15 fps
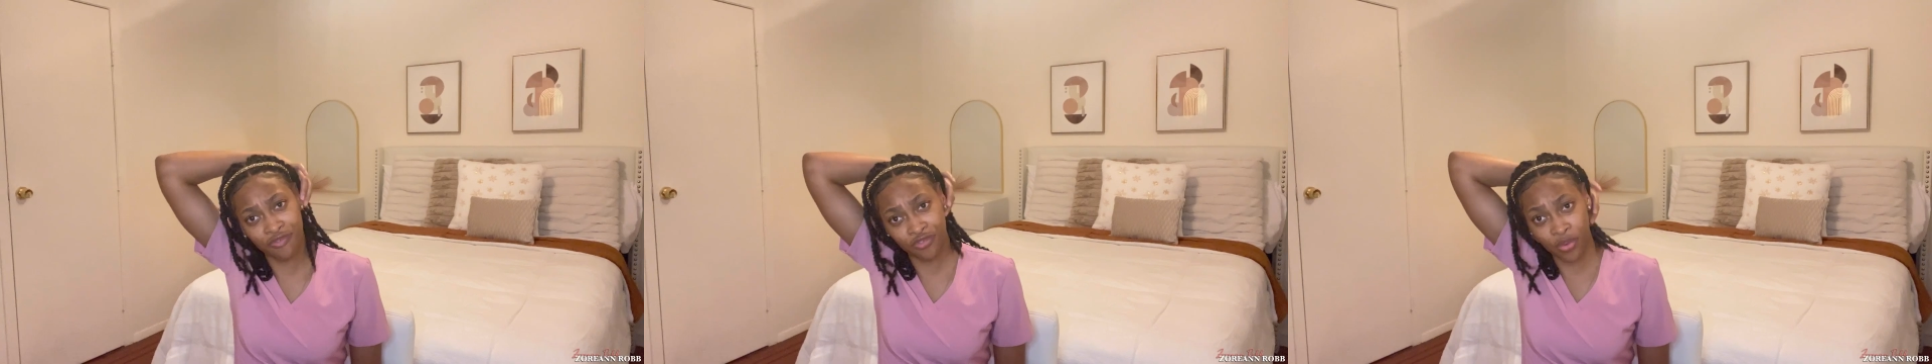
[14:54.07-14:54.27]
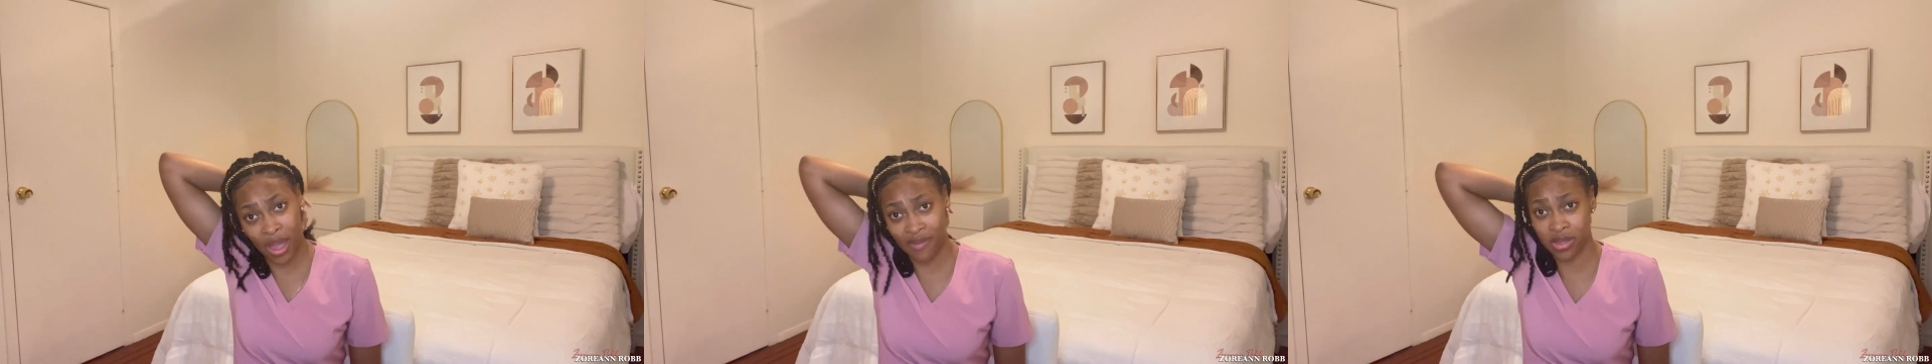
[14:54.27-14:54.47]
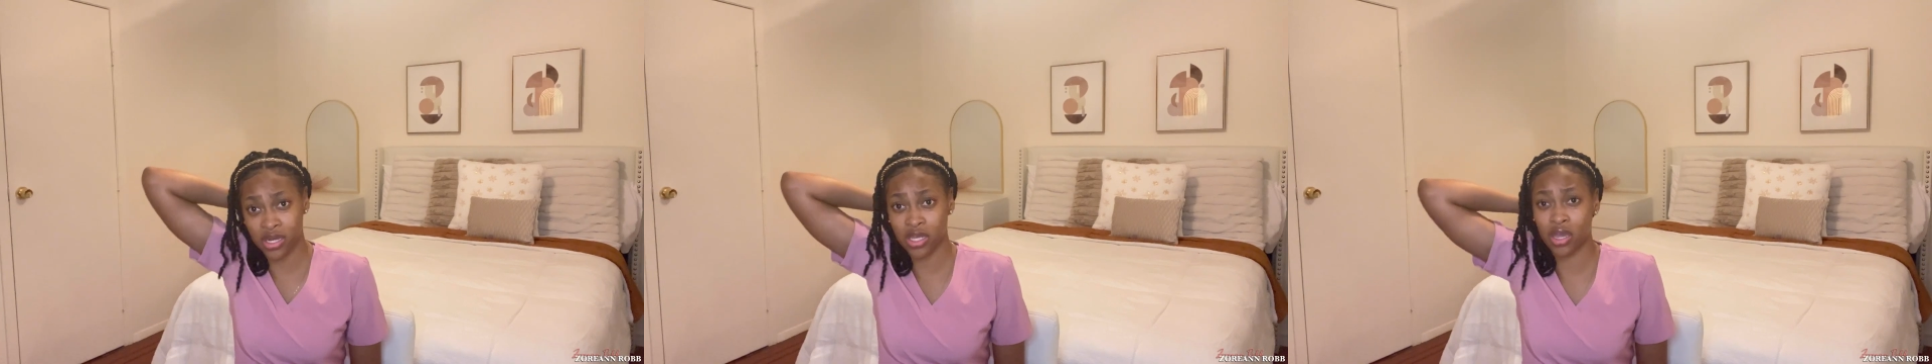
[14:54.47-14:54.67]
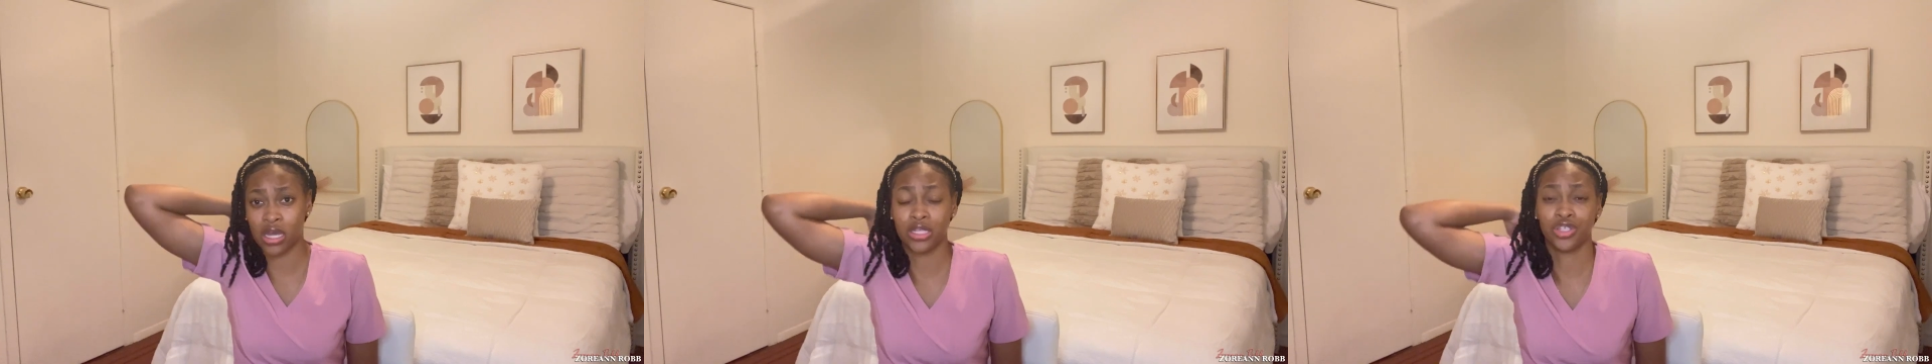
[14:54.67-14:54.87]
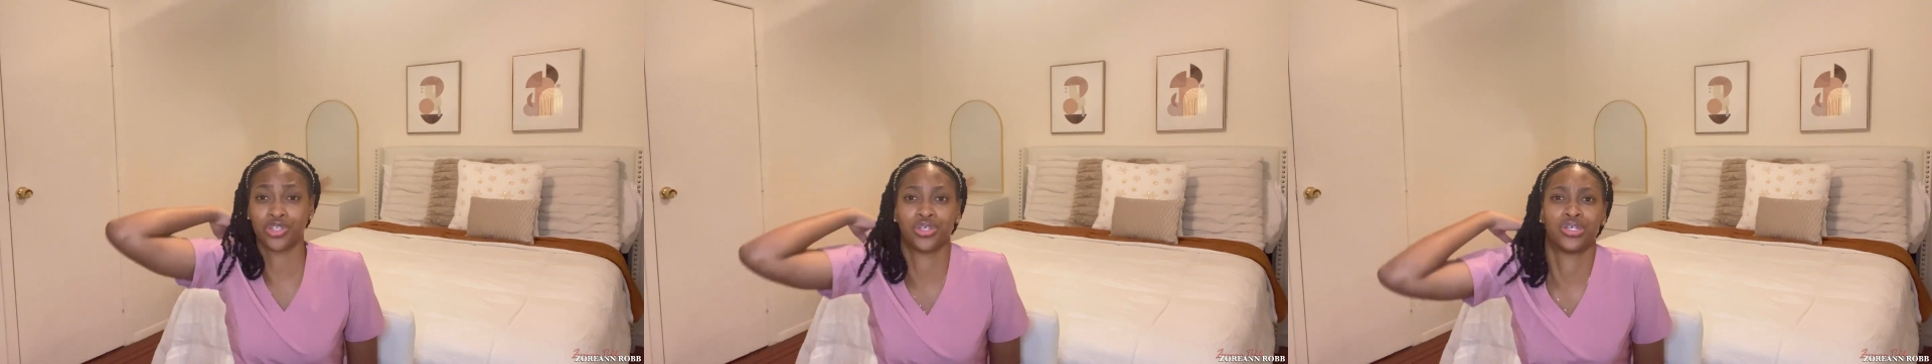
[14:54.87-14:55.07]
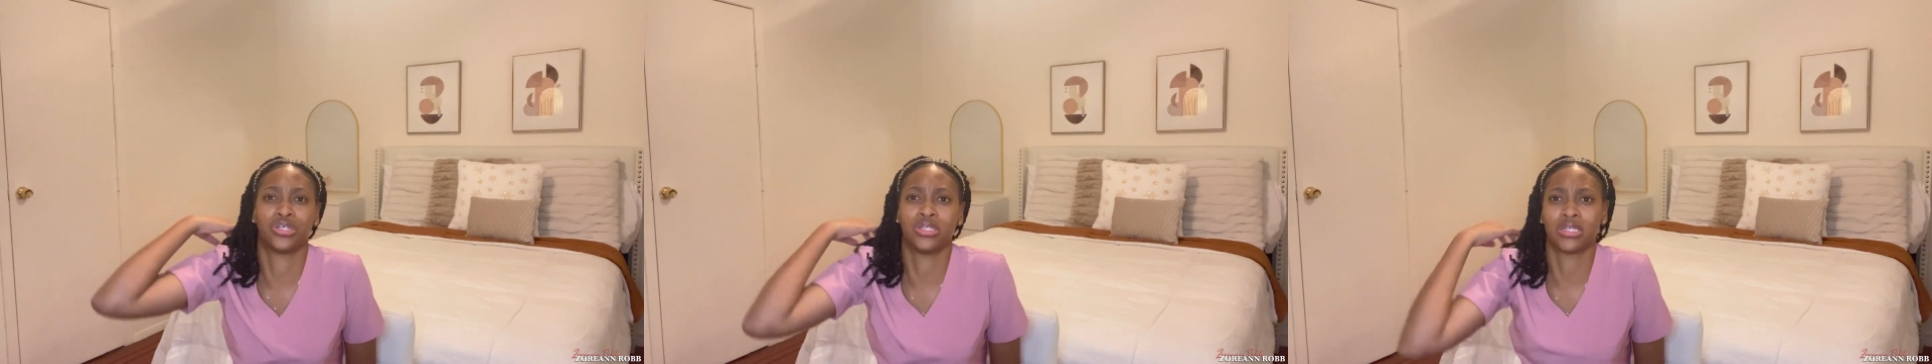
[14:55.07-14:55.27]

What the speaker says: you have any concerns,